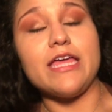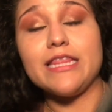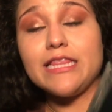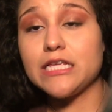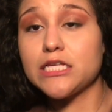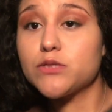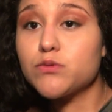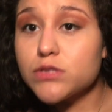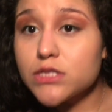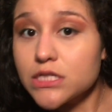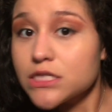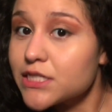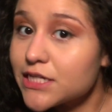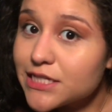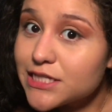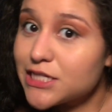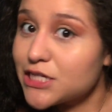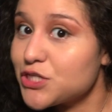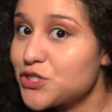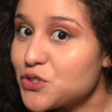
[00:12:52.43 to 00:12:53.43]
and this was
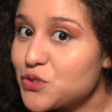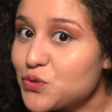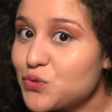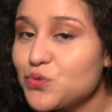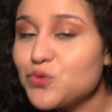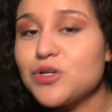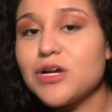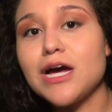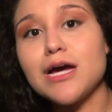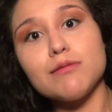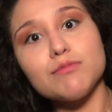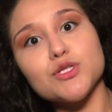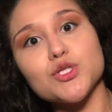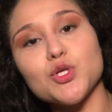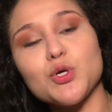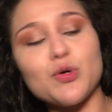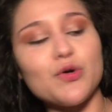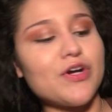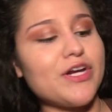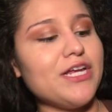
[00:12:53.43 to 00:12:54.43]
discontinued, I'm
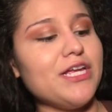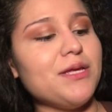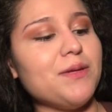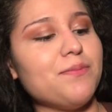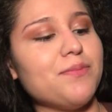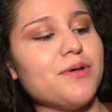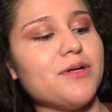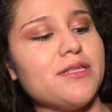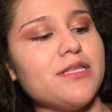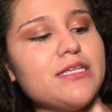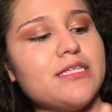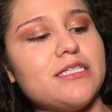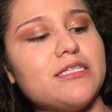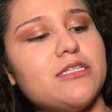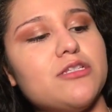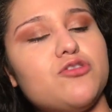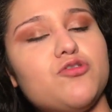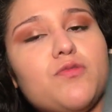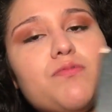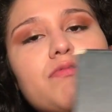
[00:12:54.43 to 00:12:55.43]
sorry, but this is
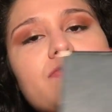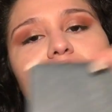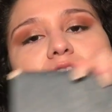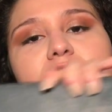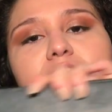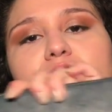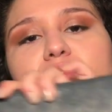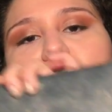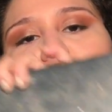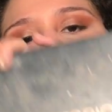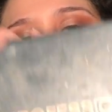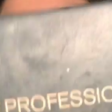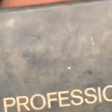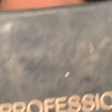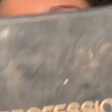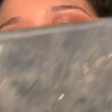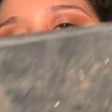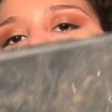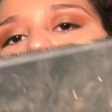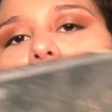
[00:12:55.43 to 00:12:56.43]
the True
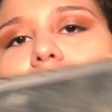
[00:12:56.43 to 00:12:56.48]
Professional